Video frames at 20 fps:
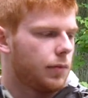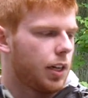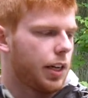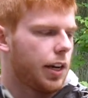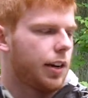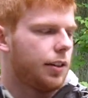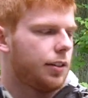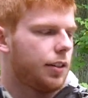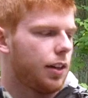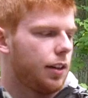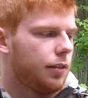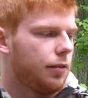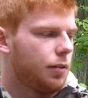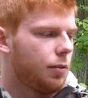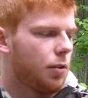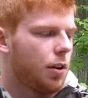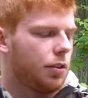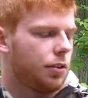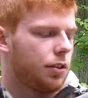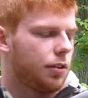Like I said,
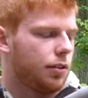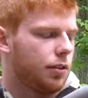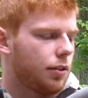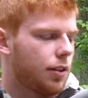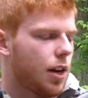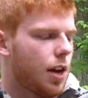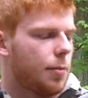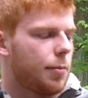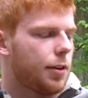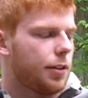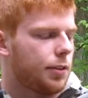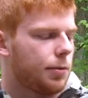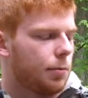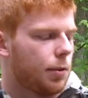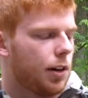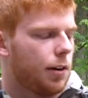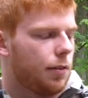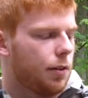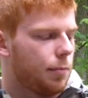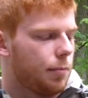questions,
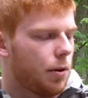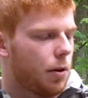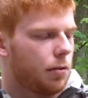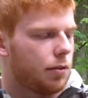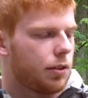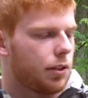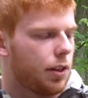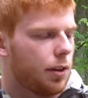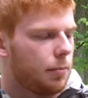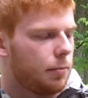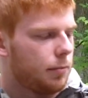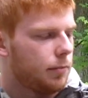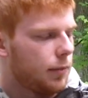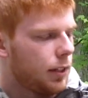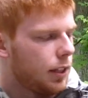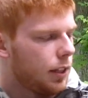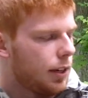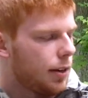comments, whatever, post them.